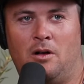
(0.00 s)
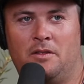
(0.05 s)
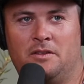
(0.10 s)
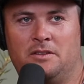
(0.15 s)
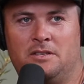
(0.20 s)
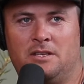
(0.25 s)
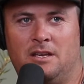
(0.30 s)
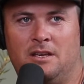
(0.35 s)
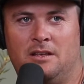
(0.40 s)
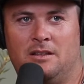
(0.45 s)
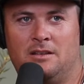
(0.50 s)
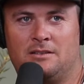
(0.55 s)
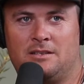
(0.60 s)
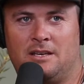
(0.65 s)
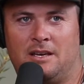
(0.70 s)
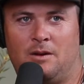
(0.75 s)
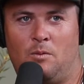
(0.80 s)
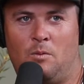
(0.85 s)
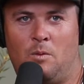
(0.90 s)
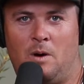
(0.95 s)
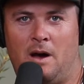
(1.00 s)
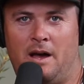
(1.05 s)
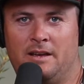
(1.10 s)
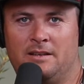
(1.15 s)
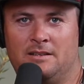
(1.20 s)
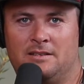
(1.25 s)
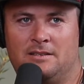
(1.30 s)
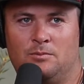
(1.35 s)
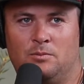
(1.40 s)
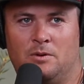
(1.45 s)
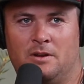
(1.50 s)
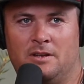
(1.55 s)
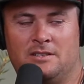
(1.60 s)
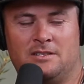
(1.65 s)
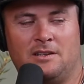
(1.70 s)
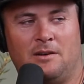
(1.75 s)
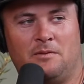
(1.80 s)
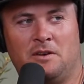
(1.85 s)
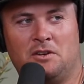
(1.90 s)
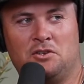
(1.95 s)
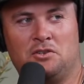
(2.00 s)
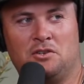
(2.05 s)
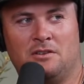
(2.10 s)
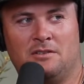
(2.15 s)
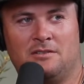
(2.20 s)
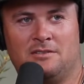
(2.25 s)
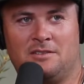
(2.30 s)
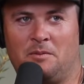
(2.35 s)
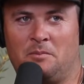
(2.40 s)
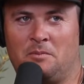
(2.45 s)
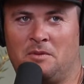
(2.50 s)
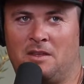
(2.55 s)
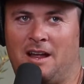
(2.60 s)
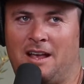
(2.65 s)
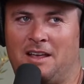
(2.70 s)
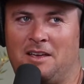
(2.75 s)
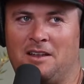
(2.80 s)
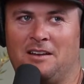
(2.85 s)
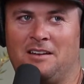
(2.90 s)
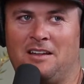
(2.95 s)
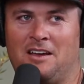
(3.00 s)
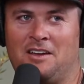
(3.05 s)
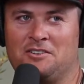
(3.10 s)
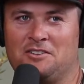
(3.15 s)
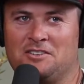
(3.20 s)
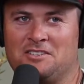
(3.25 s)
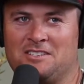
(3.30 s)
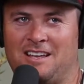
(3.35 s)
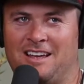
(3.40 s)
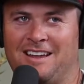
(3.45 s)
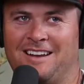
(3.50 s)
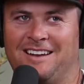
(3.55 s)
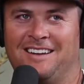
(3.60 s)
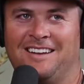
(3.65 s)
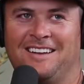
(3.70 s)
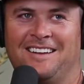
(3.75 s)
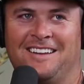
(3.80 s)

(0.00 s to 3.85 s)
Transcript: on the tee that's like, what is salvation? Something that I could understand.